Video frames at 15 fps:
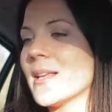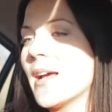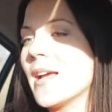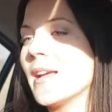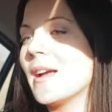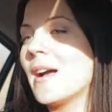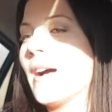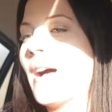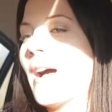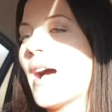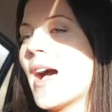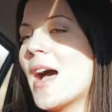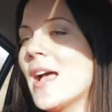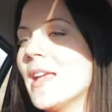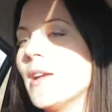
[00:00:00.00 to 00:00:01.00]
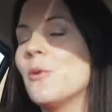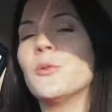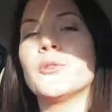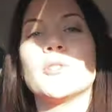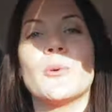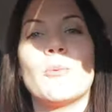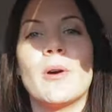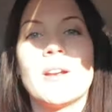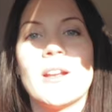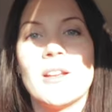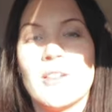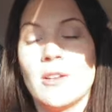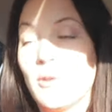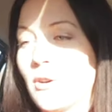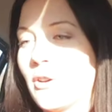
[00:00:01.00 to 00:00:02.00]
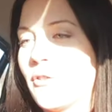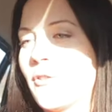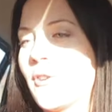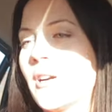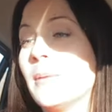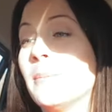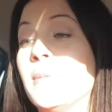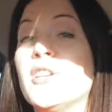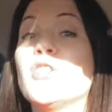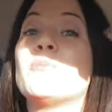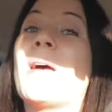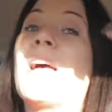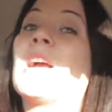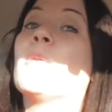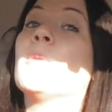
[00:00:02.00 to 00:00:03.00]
I? I also want to look for a beach bag,